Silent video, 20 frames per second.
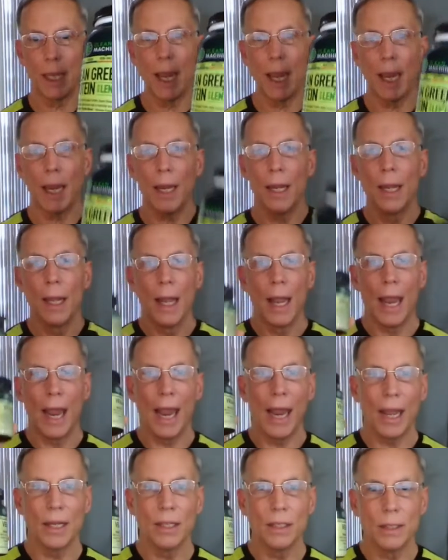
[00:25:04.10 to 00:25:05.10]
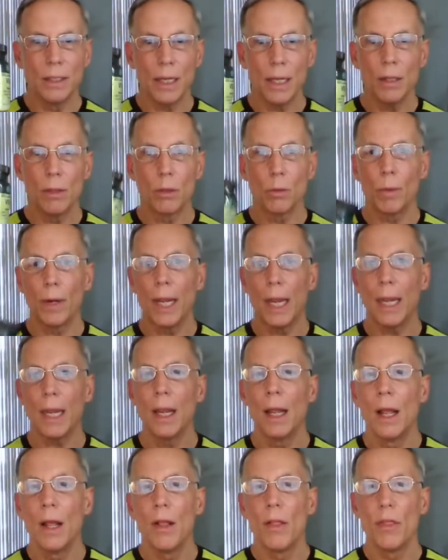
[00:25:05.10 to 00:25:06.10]
K and D three,
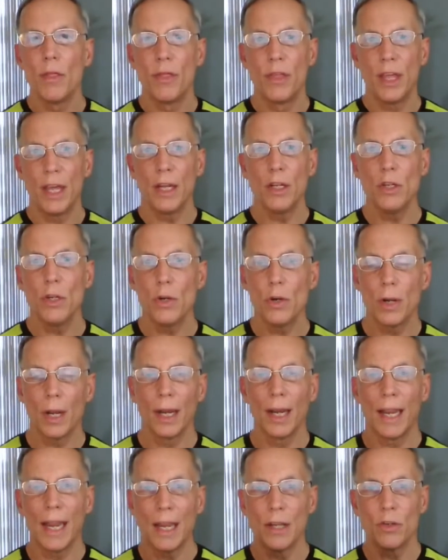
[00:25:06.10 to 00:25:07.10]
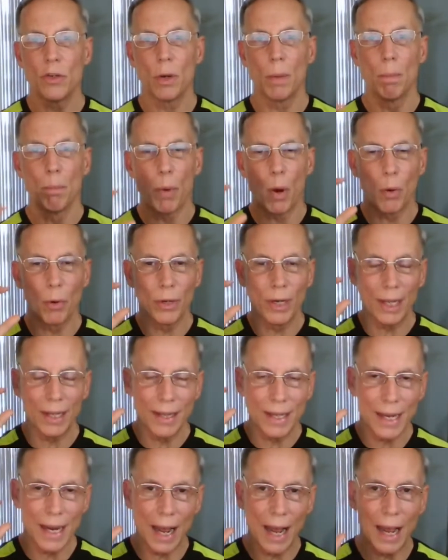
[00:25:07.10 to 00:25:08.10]
then you can get your bone in
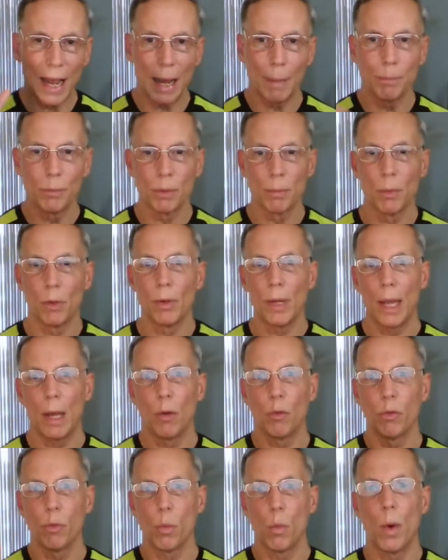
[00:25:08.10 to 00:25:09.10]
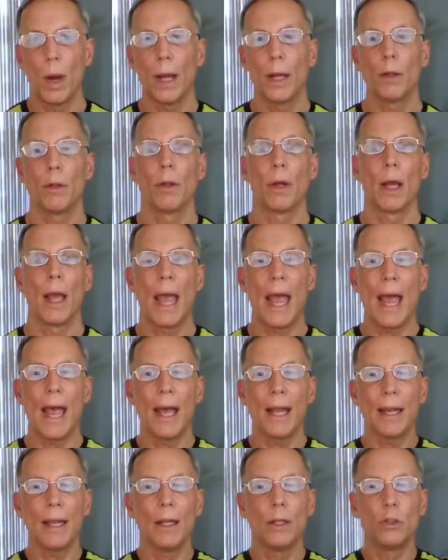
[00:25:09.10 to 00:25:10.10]
the optimal health while
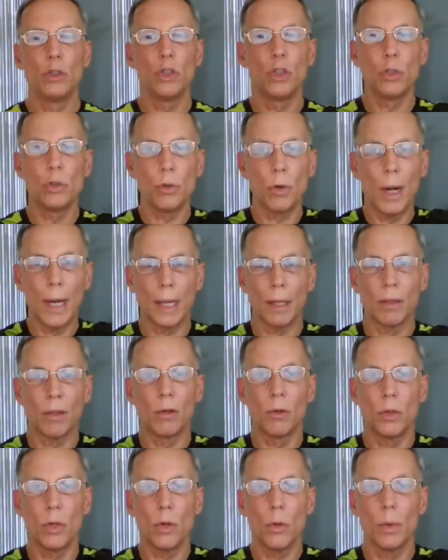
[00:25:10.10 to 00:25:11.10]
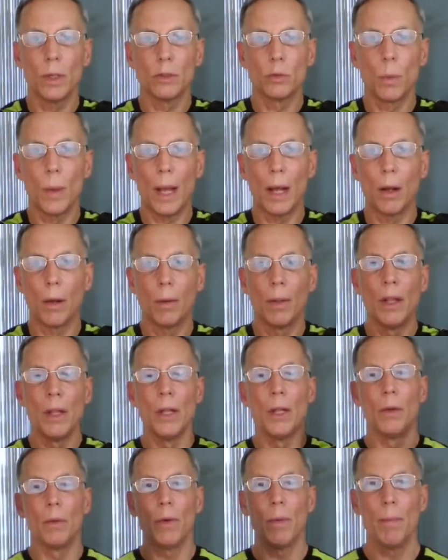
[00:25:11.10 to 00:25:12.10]
adding strength too as well.
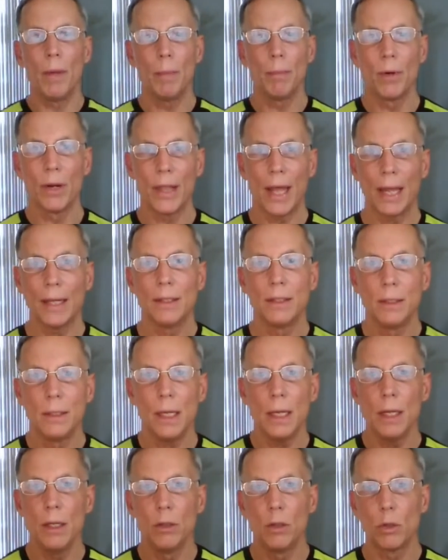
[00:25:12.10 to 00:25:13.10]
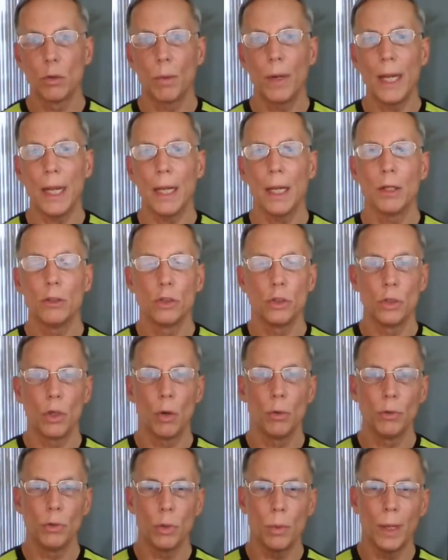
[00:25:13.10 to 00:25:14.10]
Remember that D three is
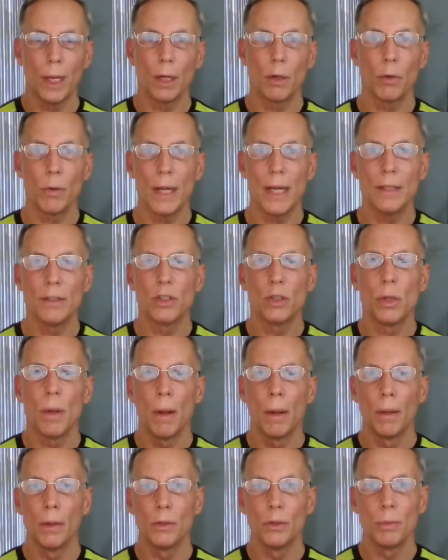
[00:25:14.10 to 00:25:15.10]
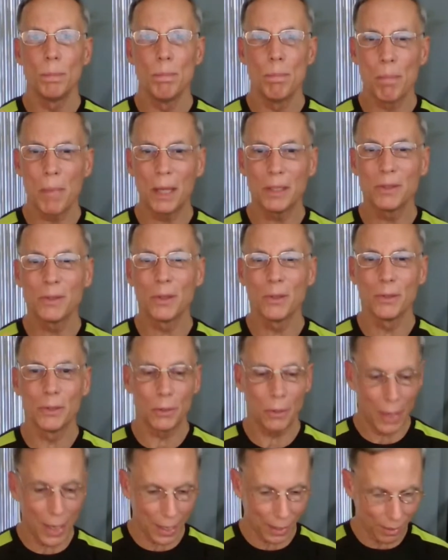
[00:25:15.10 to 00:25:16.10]
shown to increase muscle
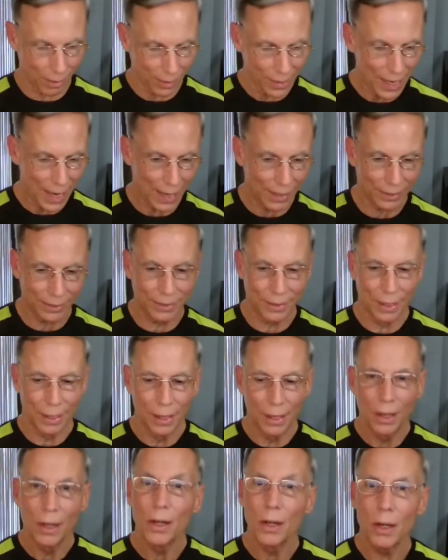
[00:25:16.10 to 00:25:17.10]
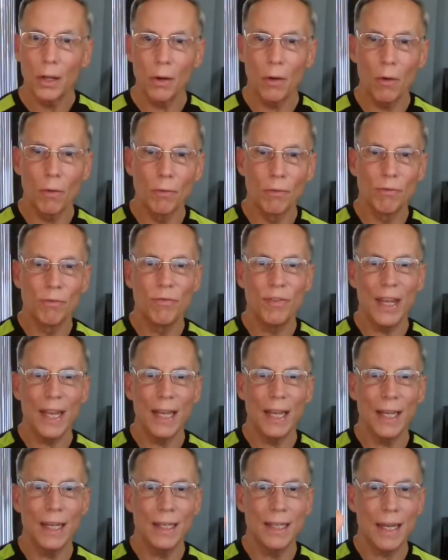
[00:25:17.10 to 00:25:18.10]
strength. Yes, good old
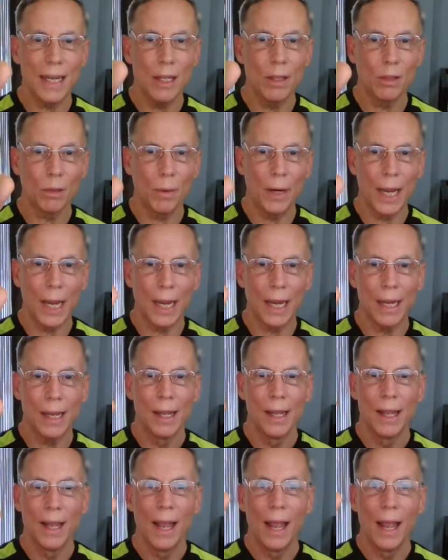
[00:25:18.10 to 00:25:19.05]
vegan D three